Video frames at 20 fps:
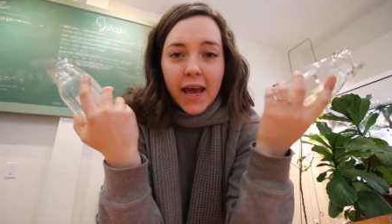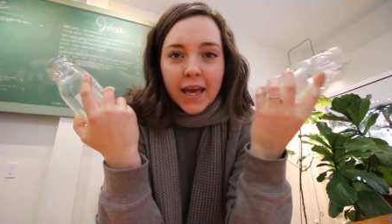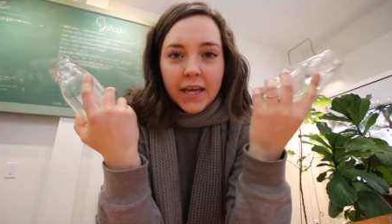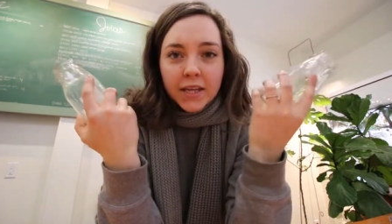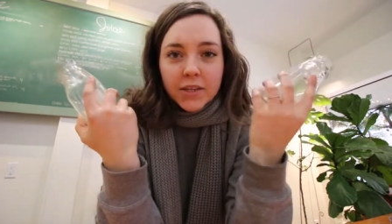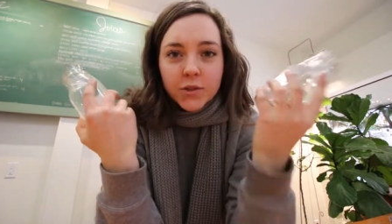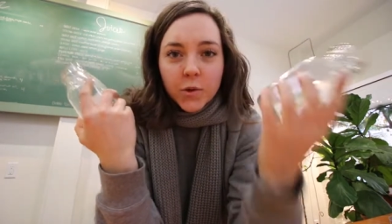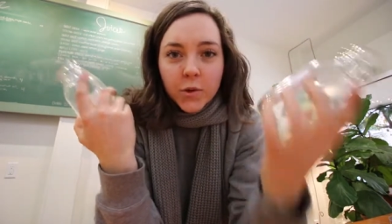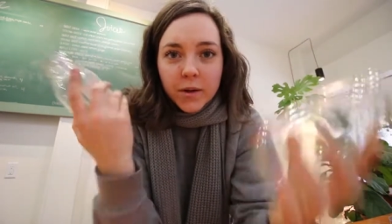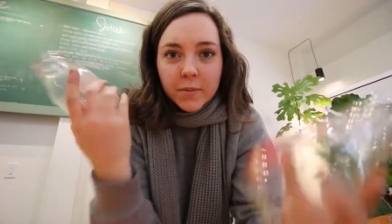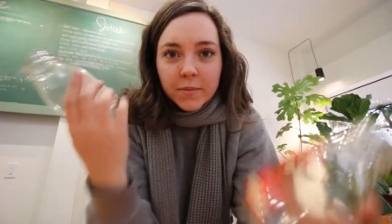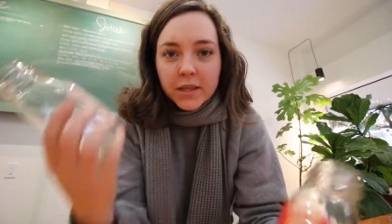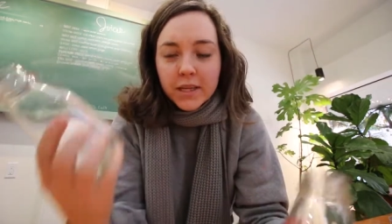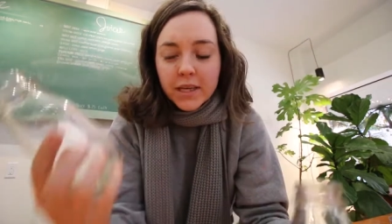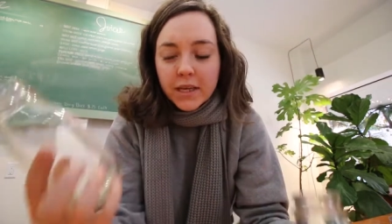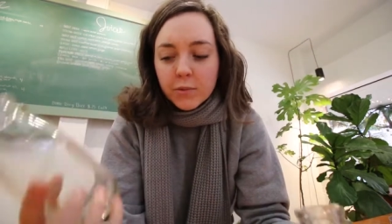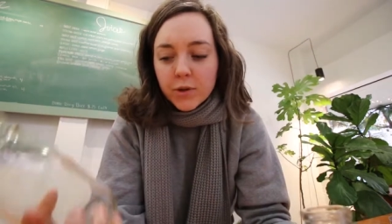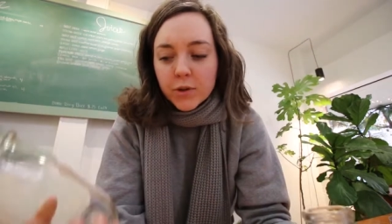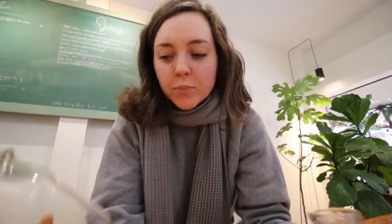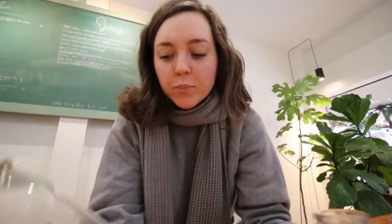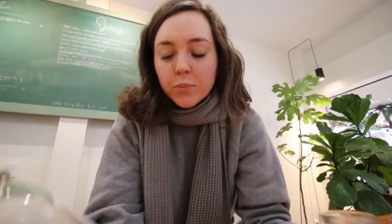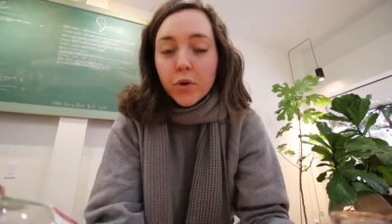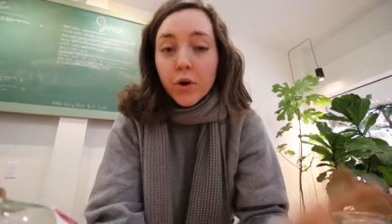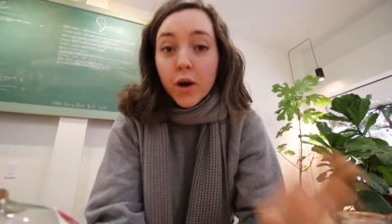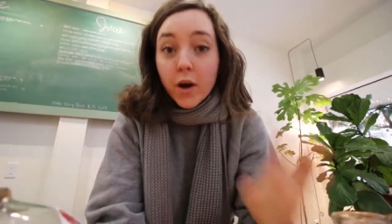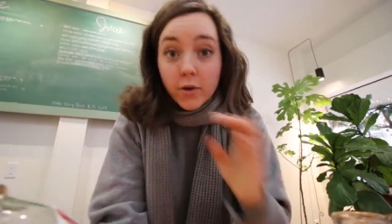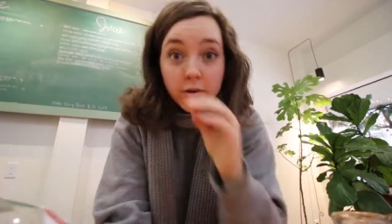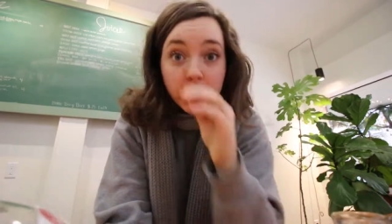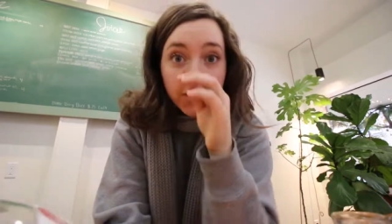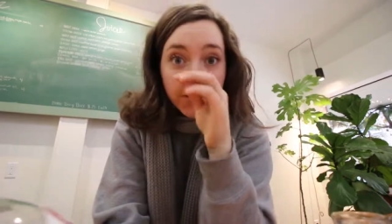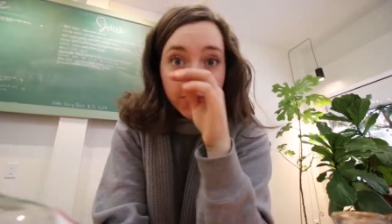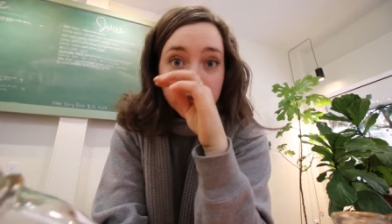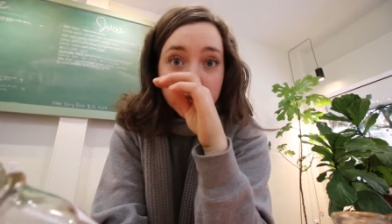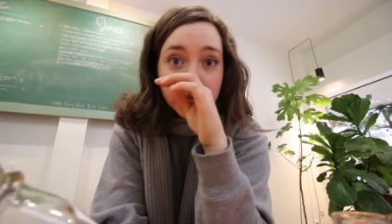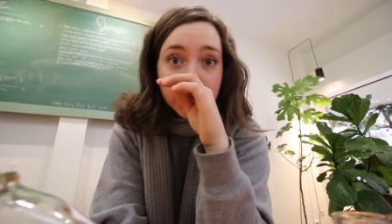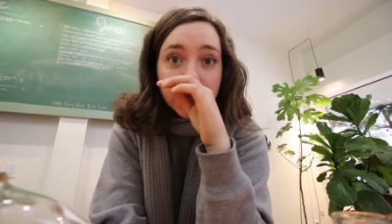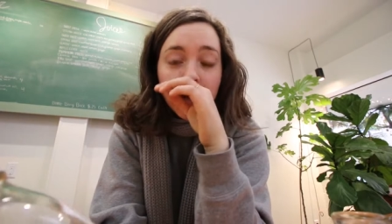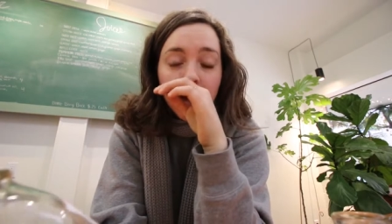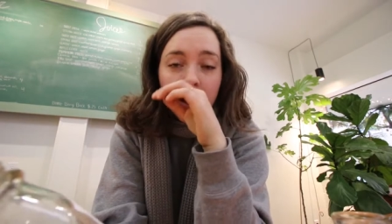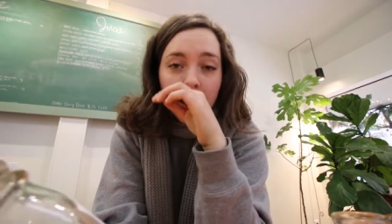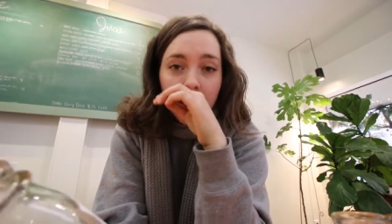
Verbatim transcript: and normally with produce,